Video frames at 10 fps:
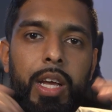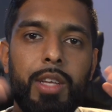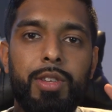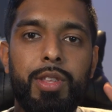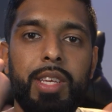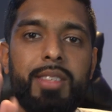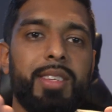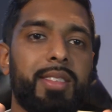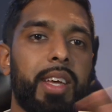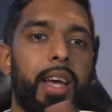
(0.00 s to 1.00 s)
So this
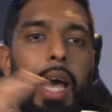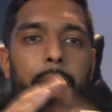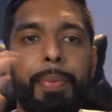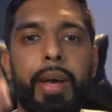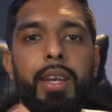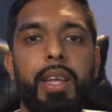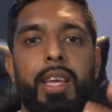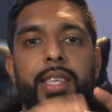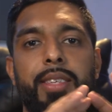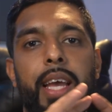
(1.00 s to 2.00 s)
is the
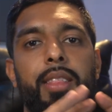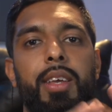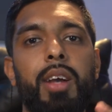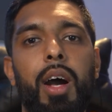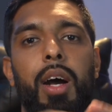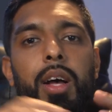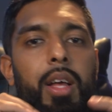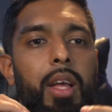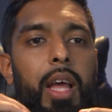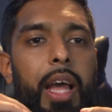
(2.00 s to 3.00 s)
iPad inside the car,
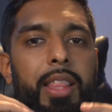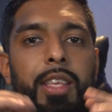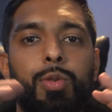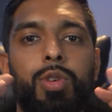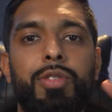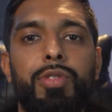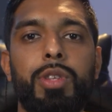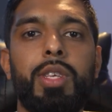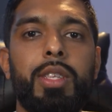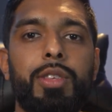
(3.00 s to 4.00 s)
and this was
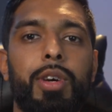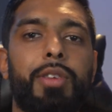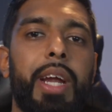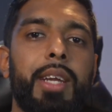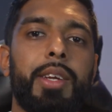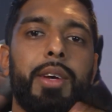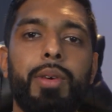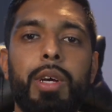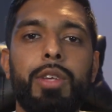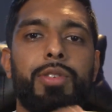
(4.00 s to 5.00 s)
routed to a
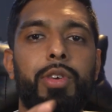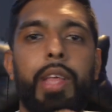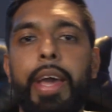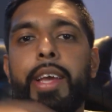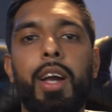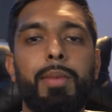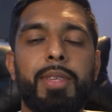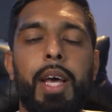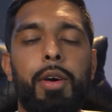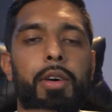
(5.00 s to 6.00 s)
radio so that it
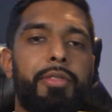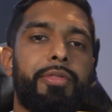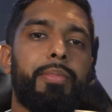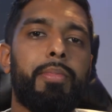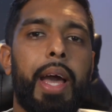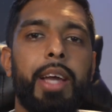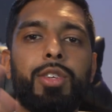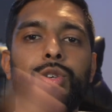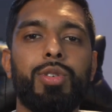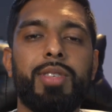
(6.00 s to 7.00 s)
comes out of my
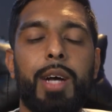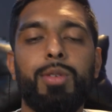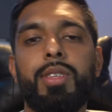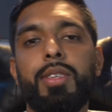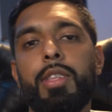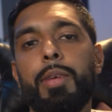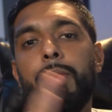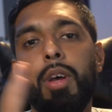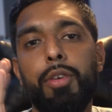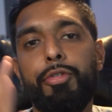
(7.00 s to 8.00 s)
actual sound
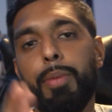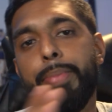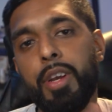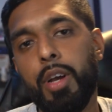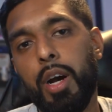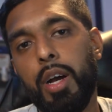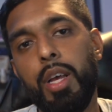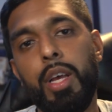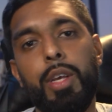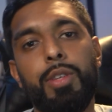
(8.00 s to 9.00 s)
system from the car.
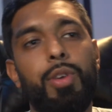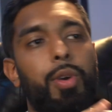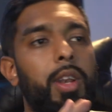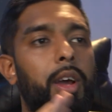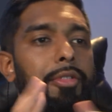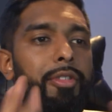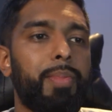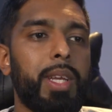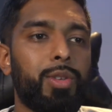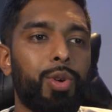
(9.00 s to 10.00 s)
So enough of
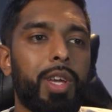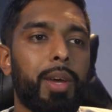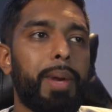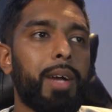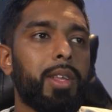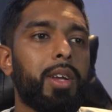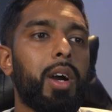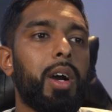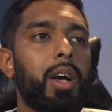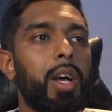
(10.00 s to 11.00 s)
me talking about the
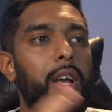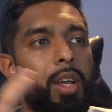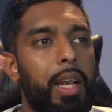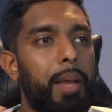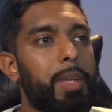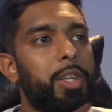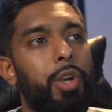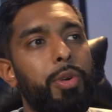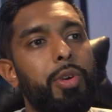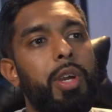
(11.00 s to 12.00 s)
car. Let me
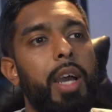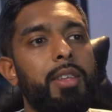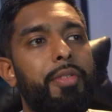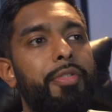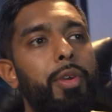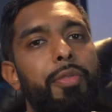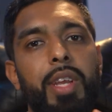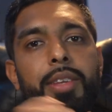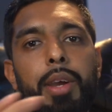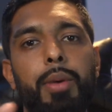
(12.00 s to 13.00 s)
show you guys a few
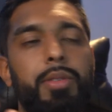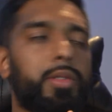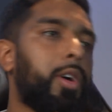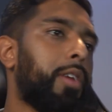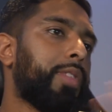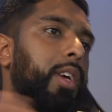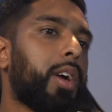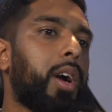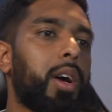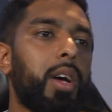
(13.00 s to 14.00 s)
videos of the
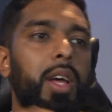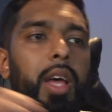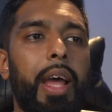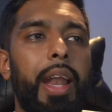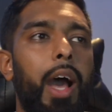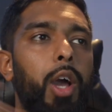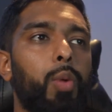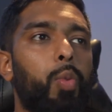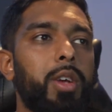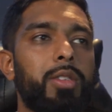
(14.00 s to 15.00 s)
car and how
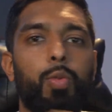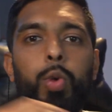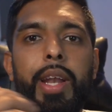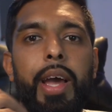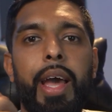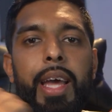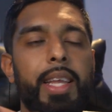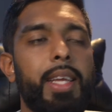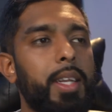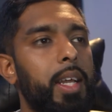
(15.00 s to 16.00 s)
it was when I had
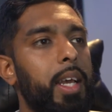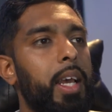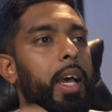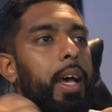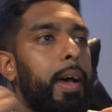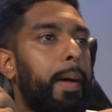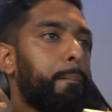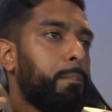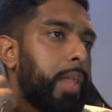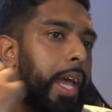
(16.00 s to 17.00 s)
it,
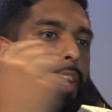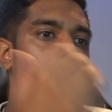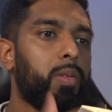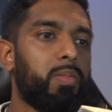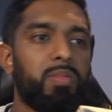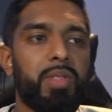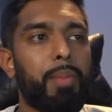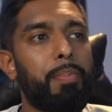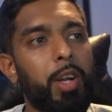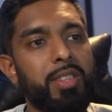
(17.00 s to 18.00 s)
and the
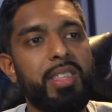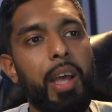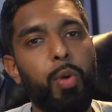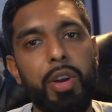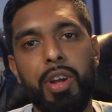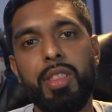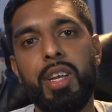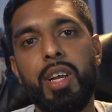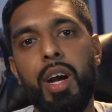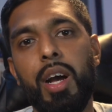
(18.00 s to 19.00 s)
mods that were on the
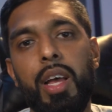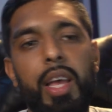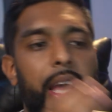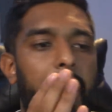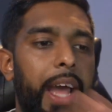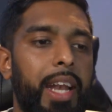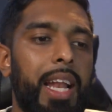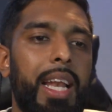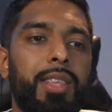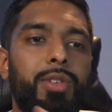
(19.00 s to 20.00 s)
car, and a
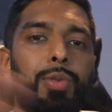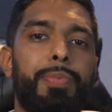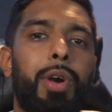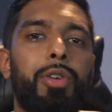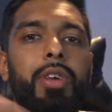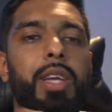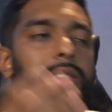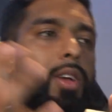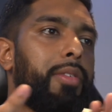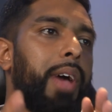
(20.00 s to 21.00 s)
little
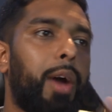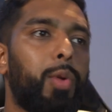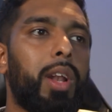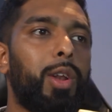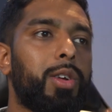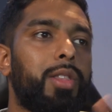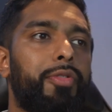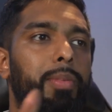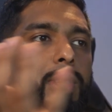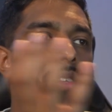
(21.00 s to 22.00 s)
progress of how it looked
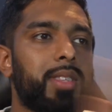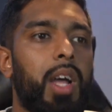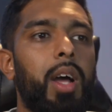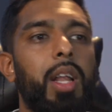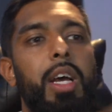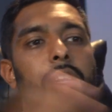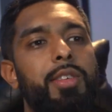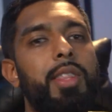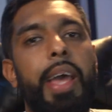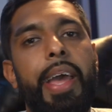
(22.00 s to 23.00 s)
from the start
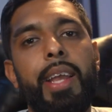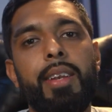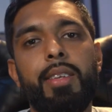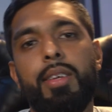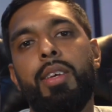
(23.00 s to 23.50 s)
to the end,